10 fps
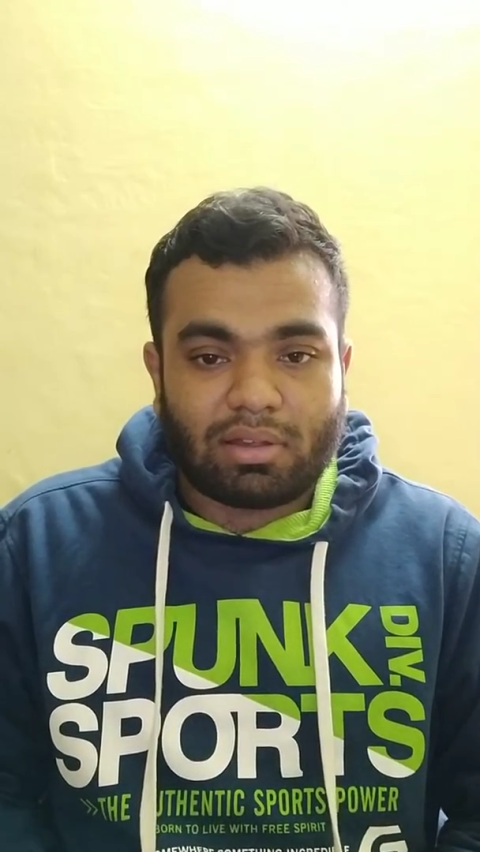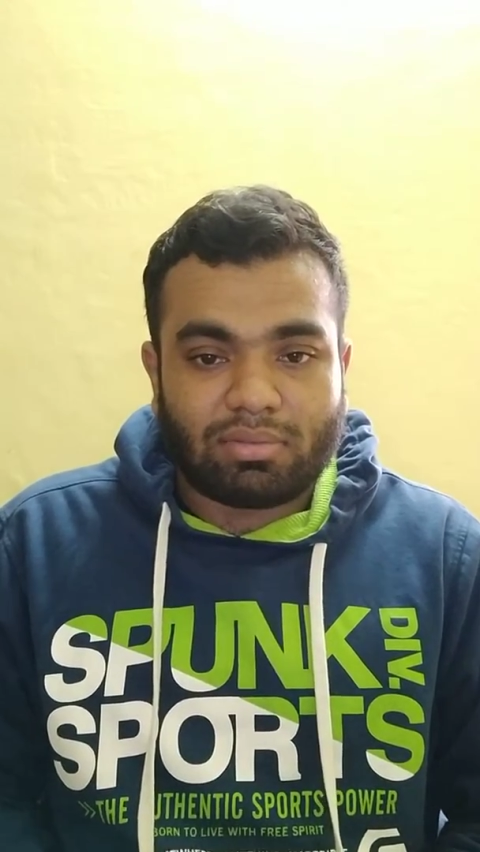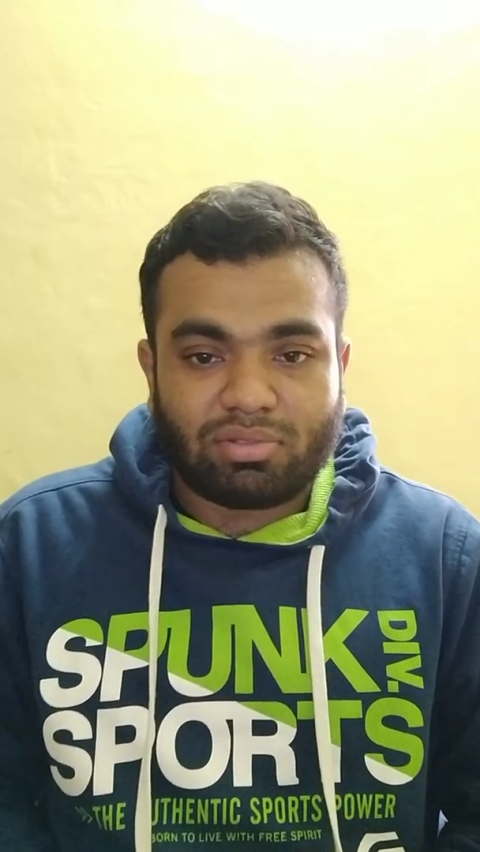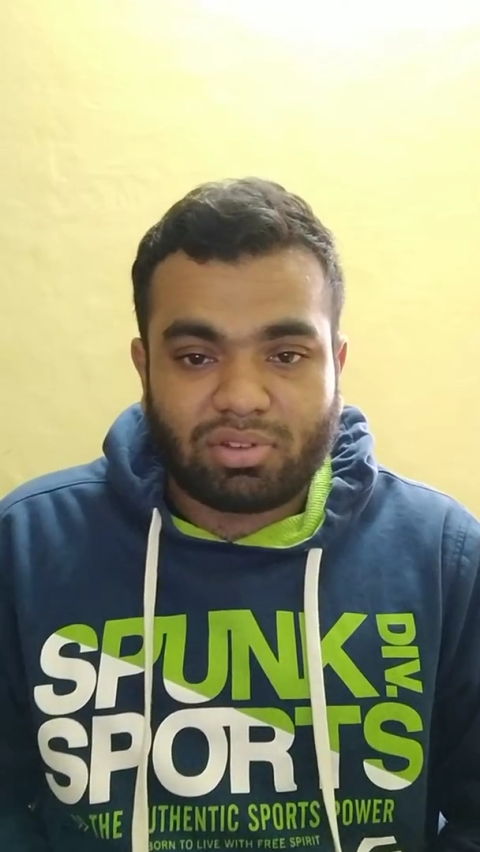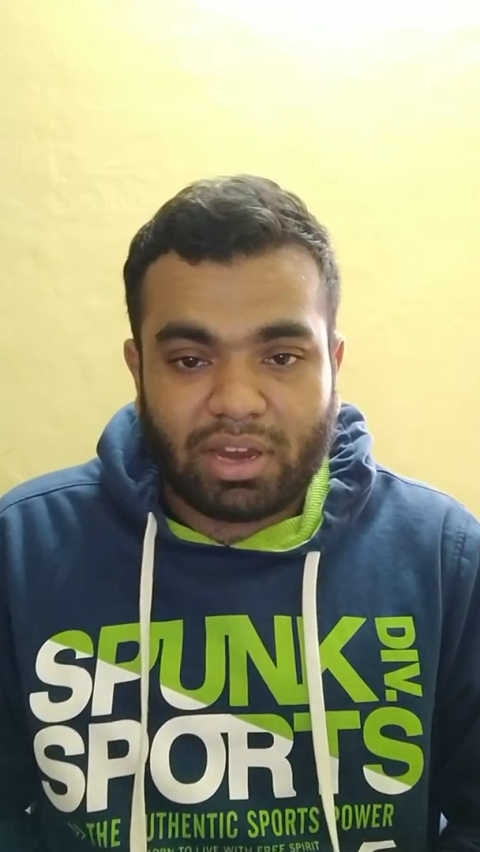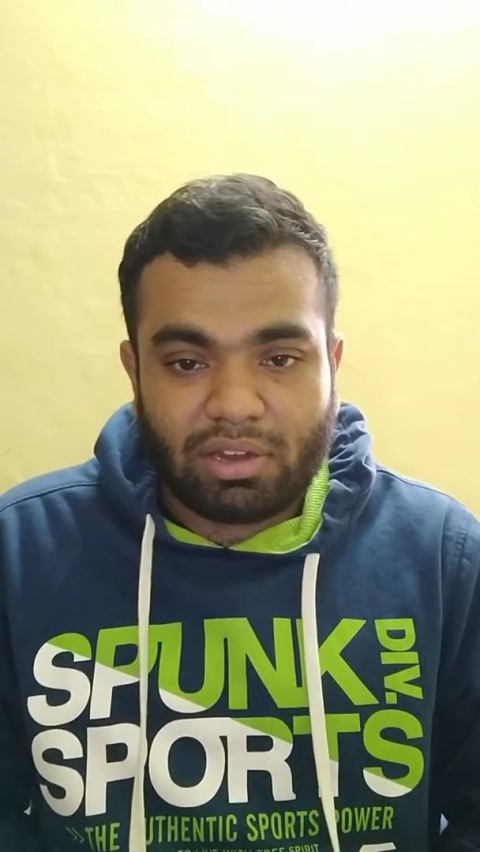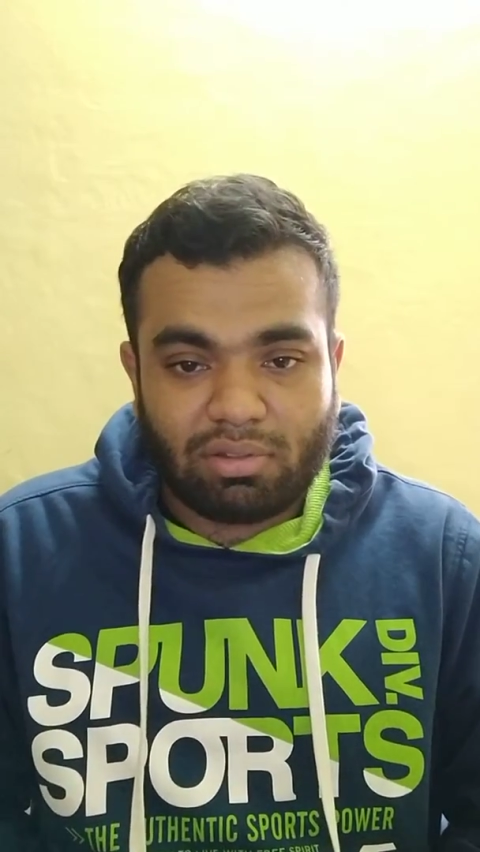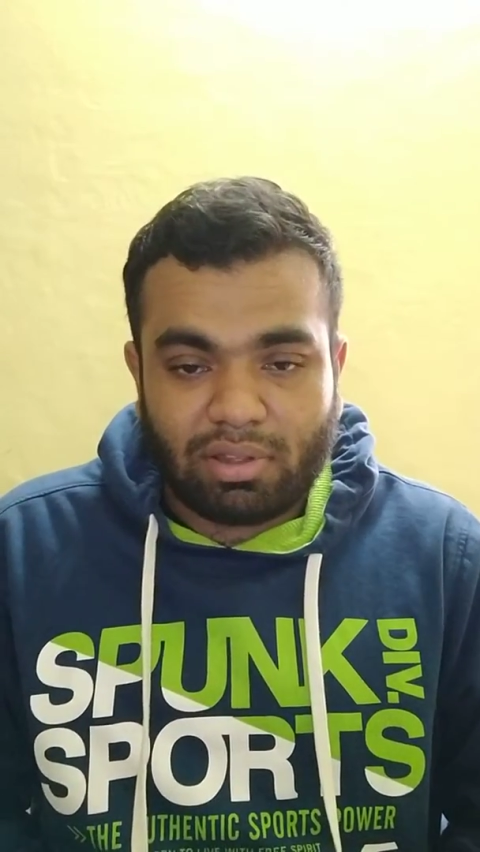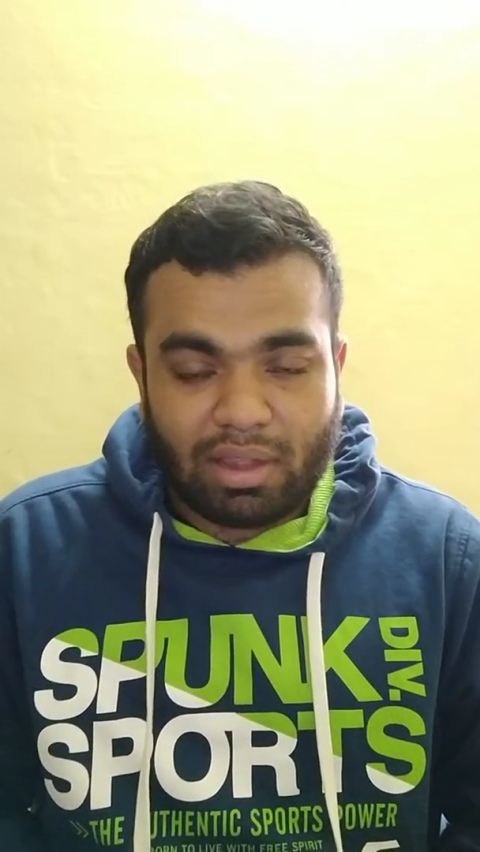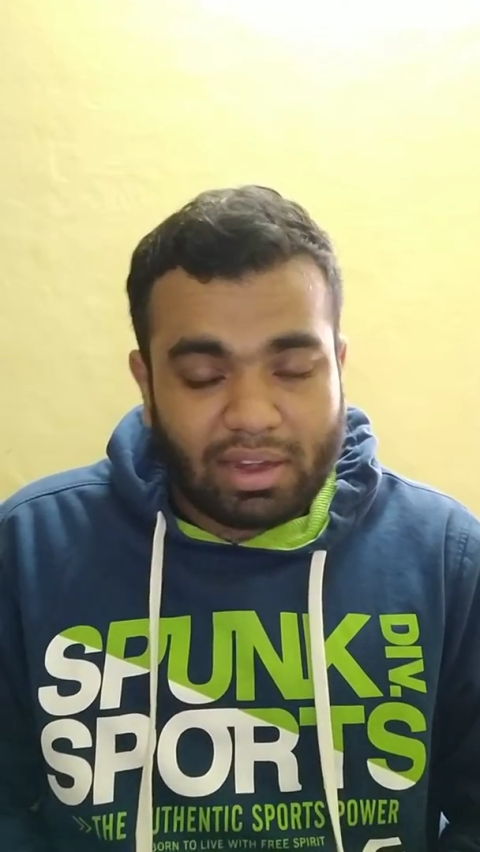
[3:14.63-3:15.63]
straight to
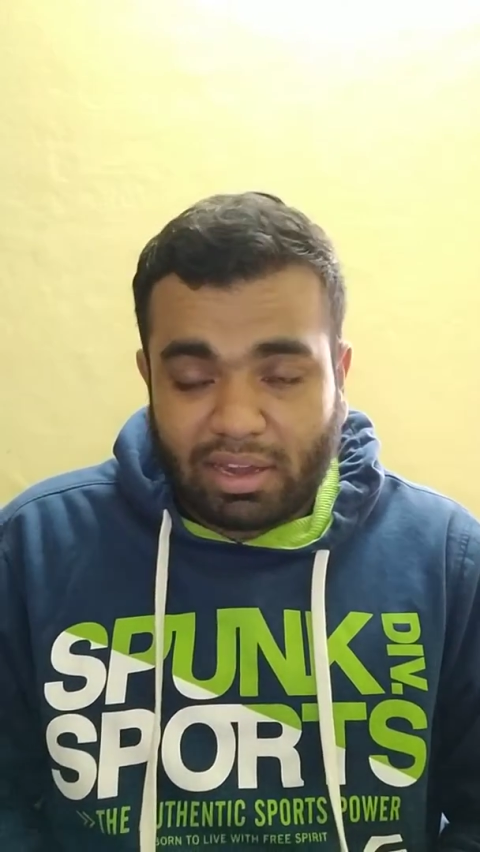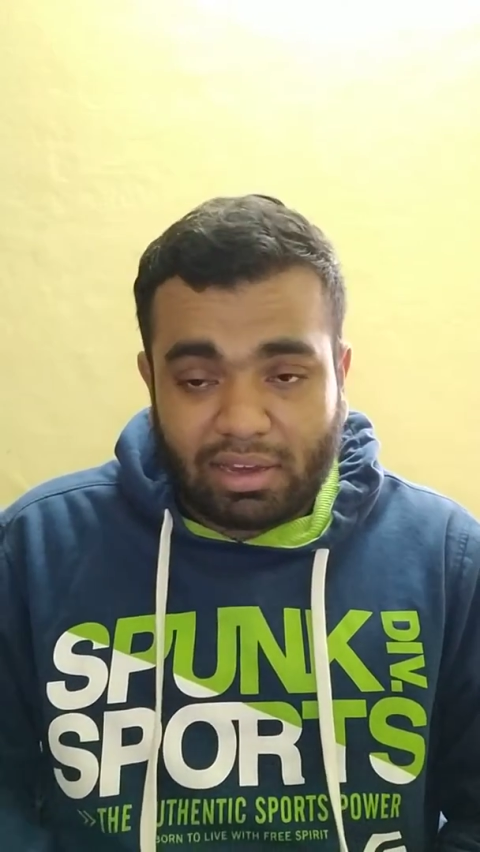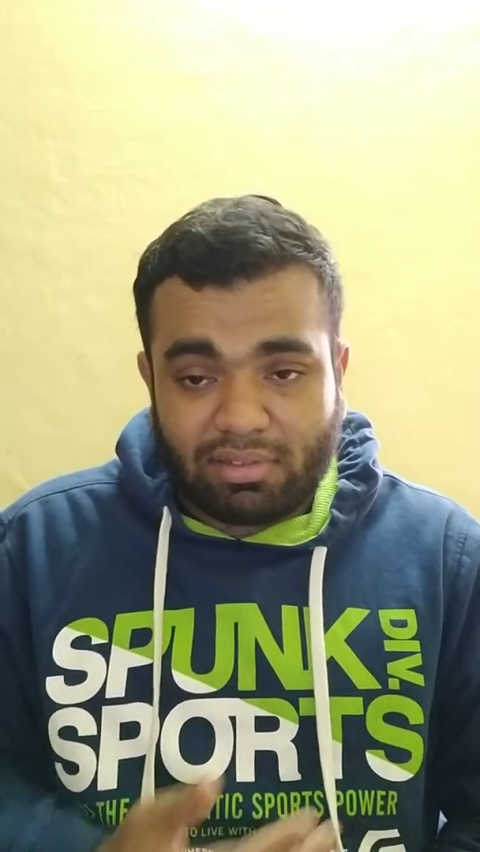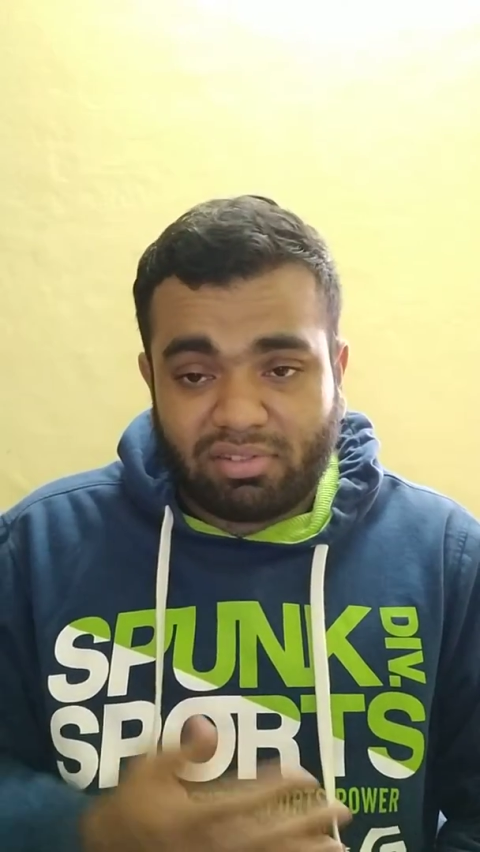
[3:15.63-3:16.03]
the and he